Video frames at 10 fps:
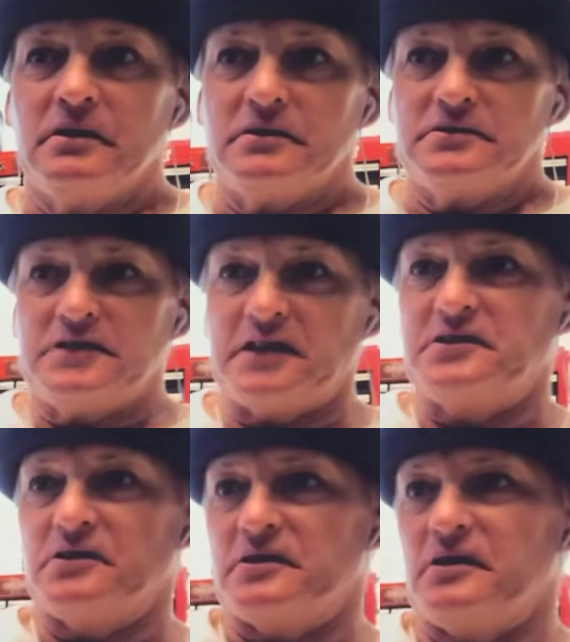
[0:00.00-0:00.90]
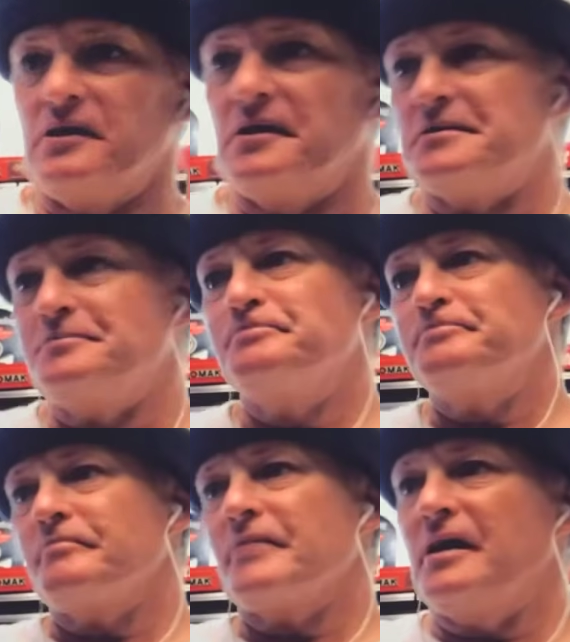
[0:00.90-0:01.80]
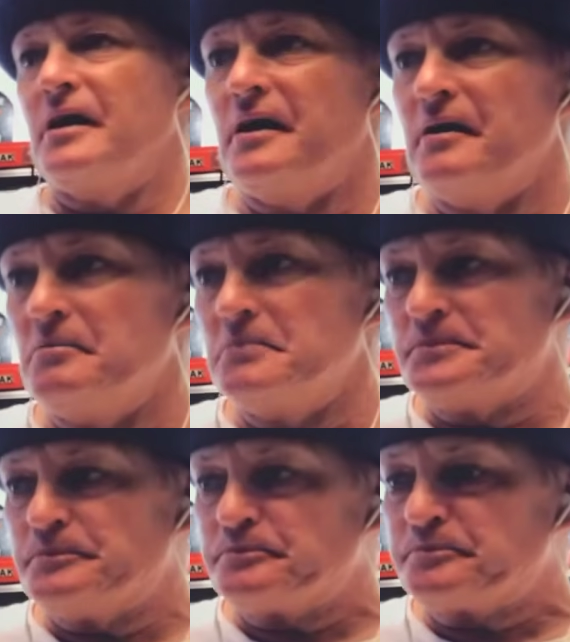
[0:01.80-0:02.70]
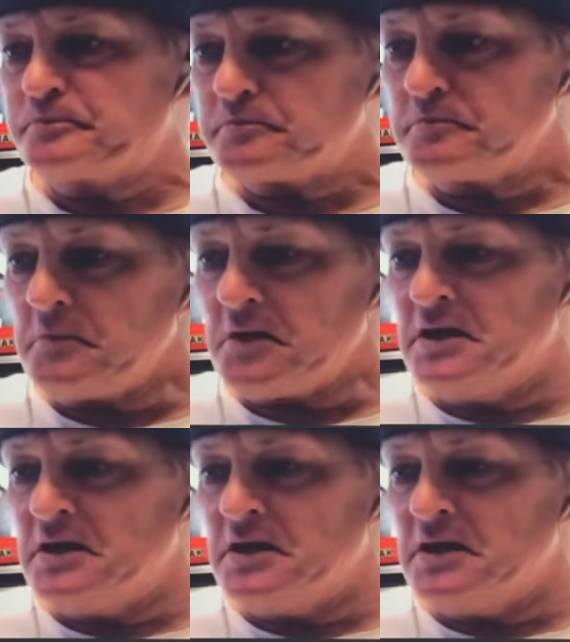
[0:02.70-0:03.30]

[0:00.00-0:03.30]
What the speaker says: Daytona? I